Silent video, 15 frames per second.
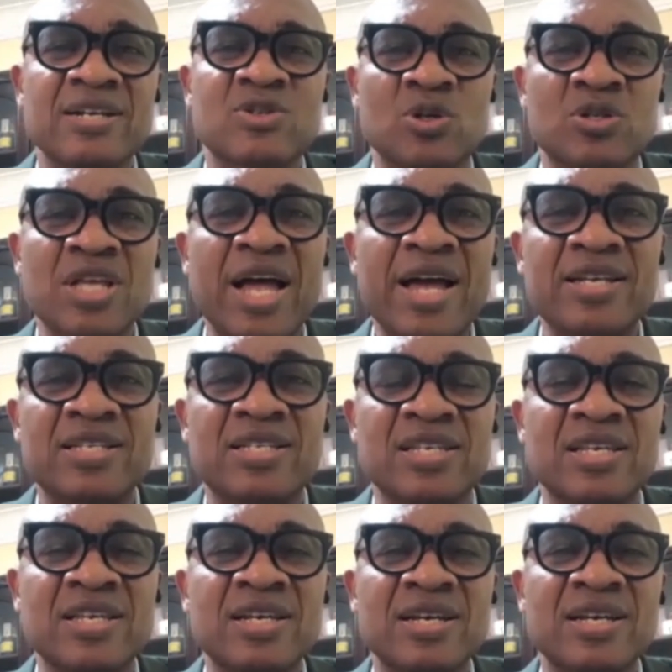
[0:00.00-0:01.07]

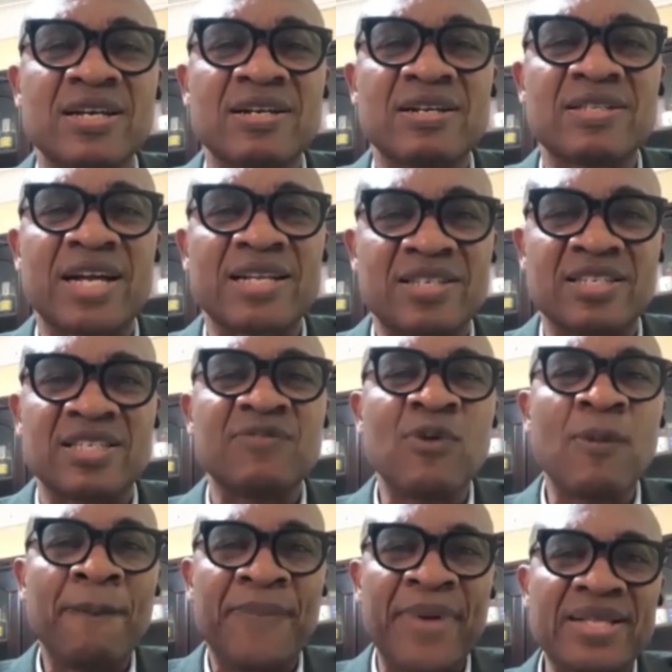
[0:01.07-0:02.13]
society that is
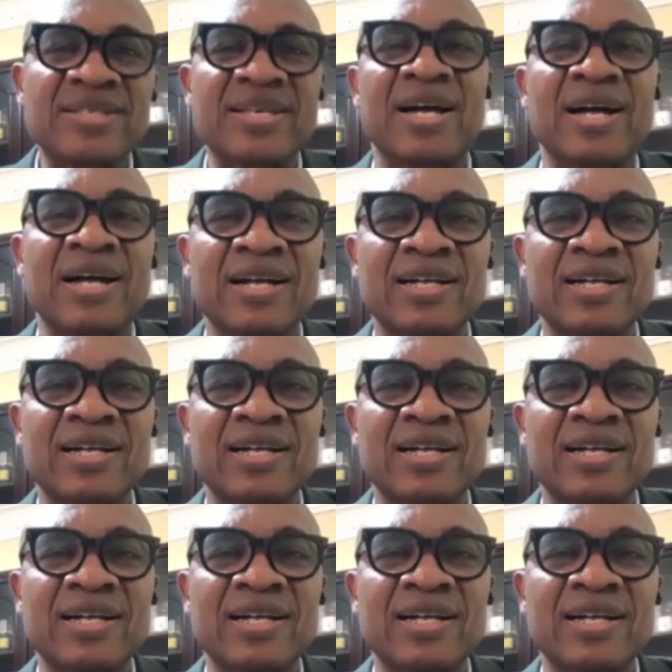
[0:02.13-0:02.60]
even better